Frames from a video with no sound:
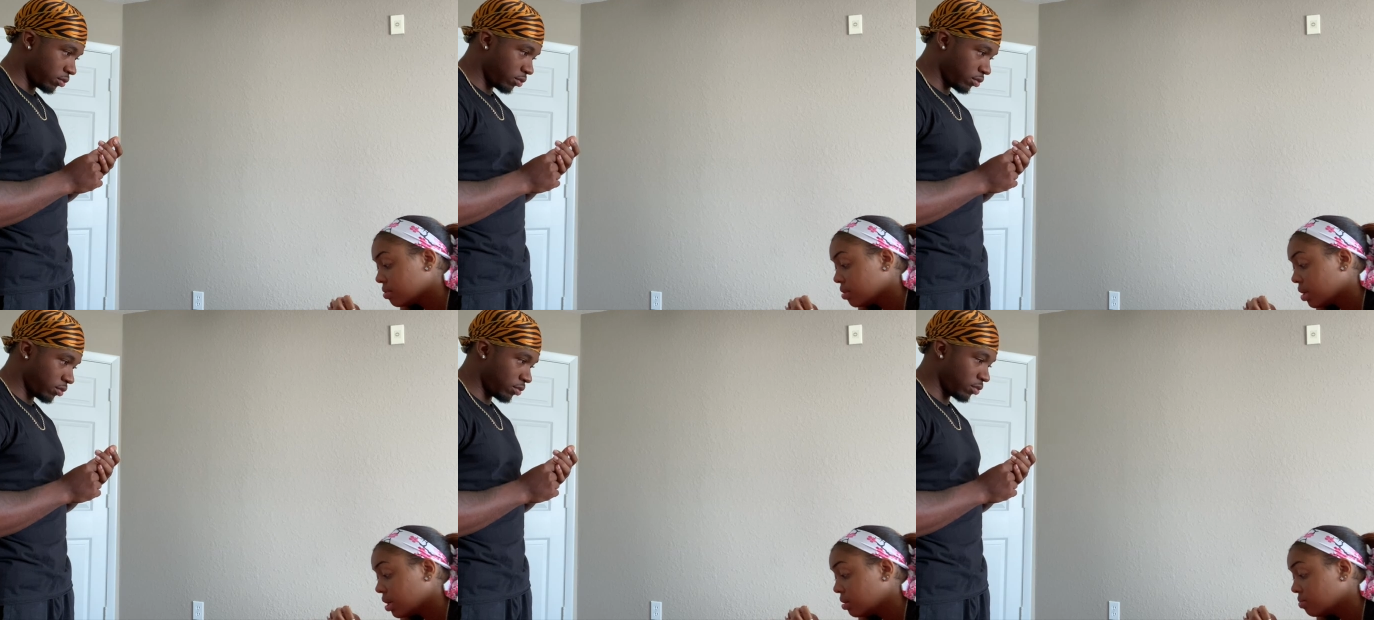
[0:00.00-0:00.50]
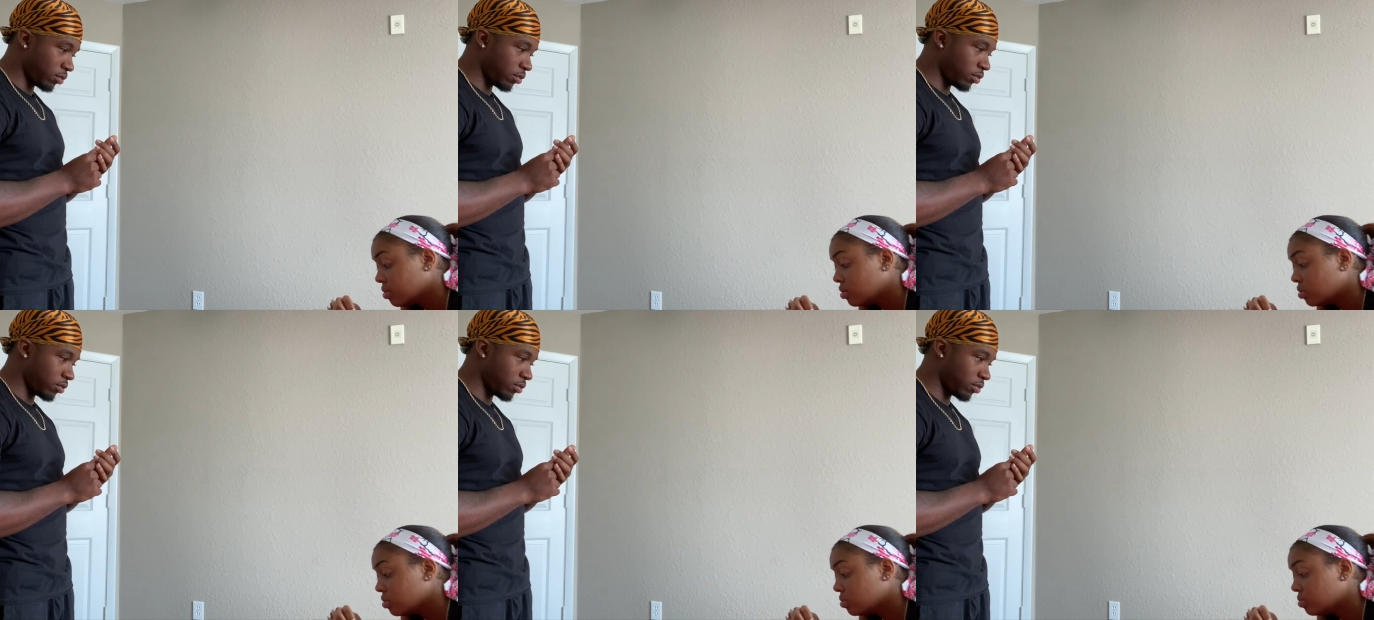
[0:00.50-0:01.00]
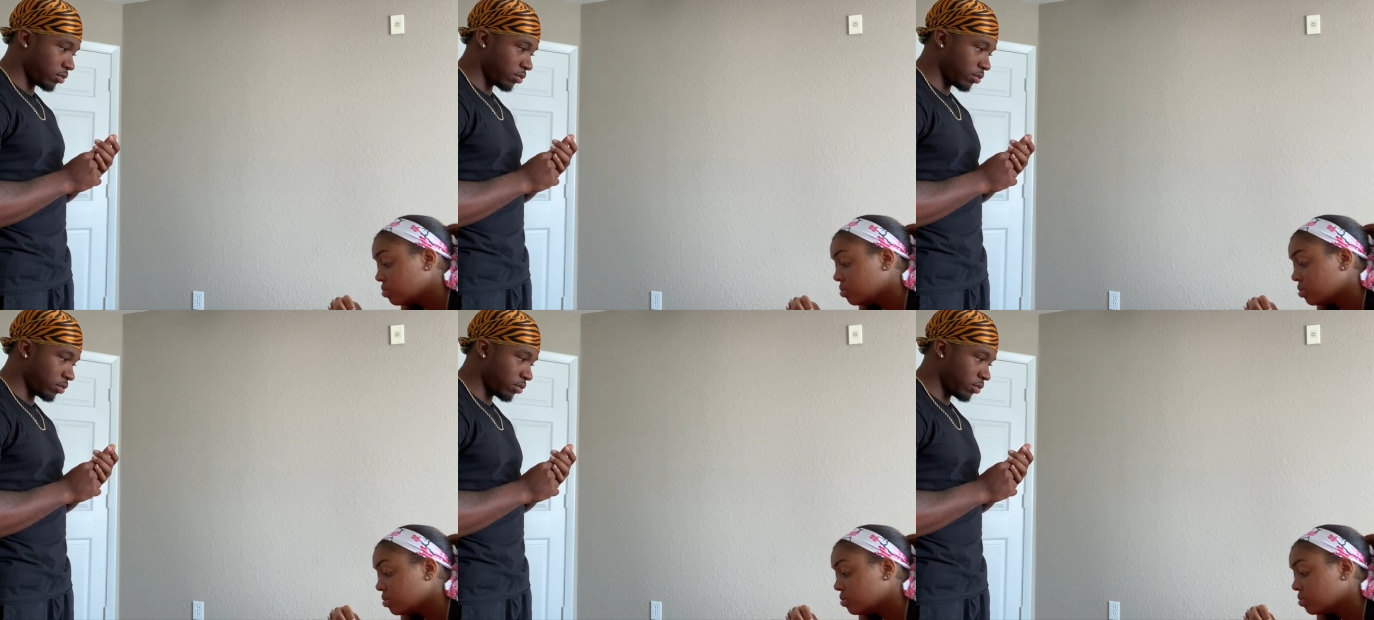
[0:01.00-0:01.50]
Speaker 1: I didn't want you
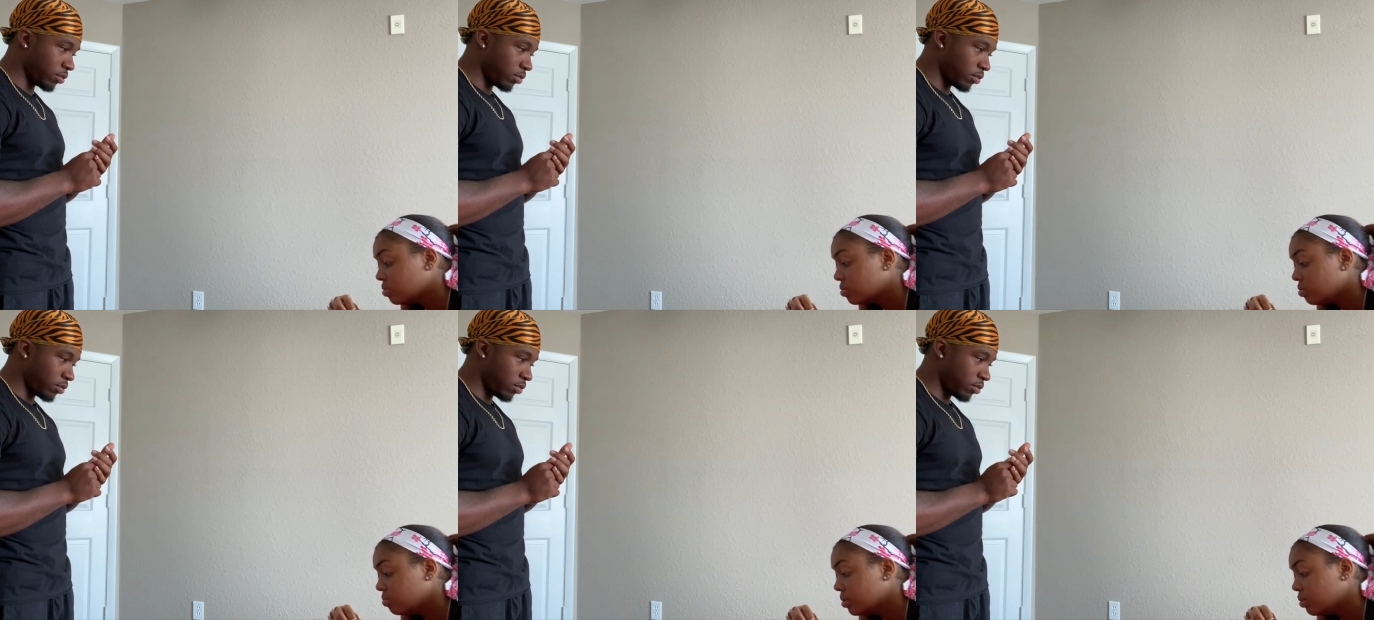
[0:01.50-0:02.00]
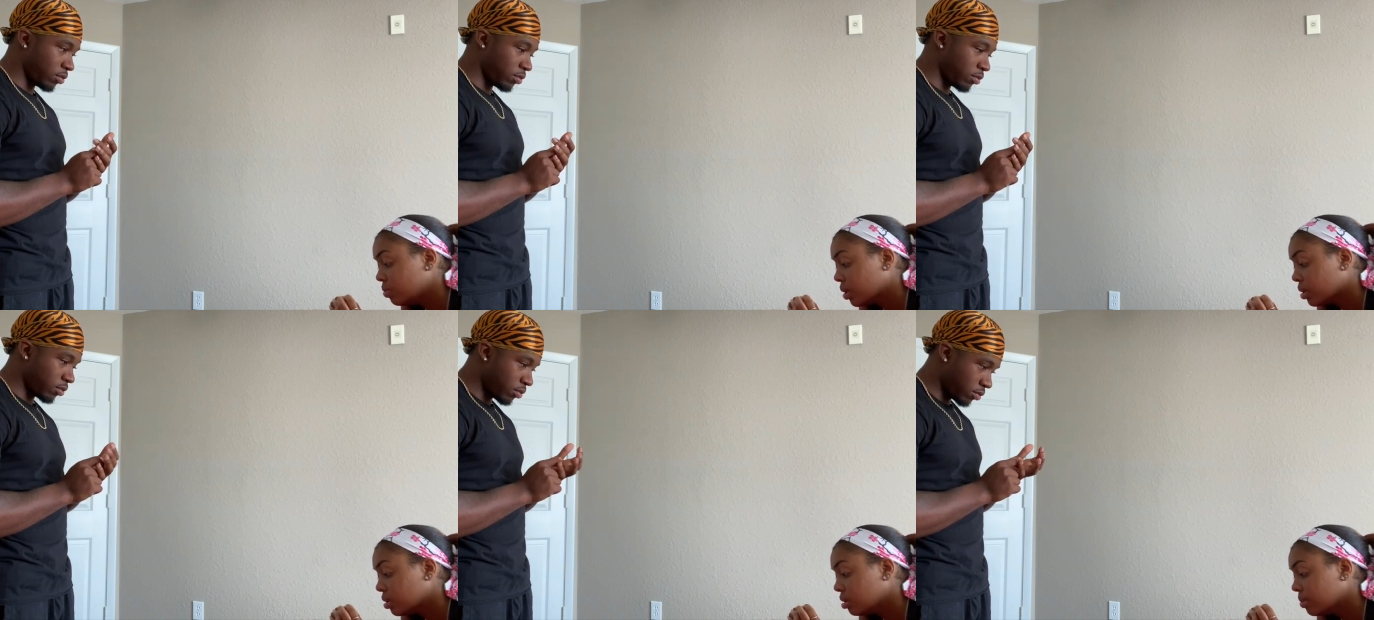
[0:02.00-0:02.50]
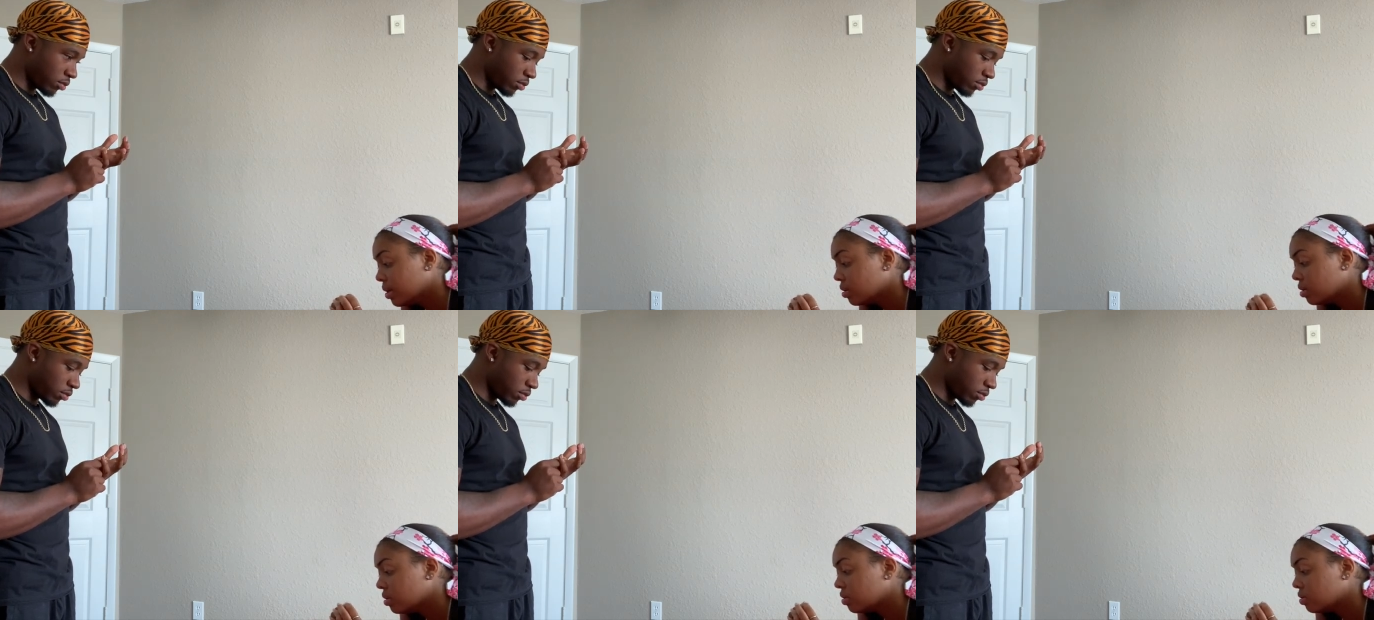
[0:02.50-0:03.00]
to be worried about
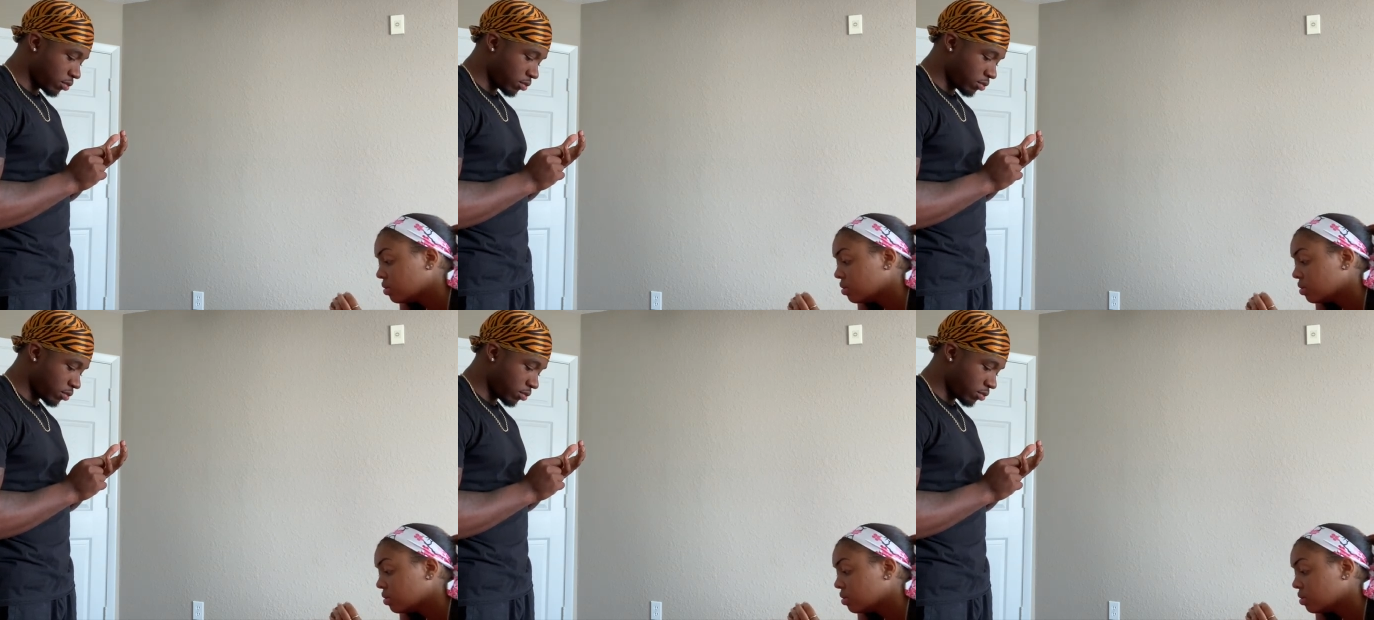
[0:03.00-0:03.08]
it.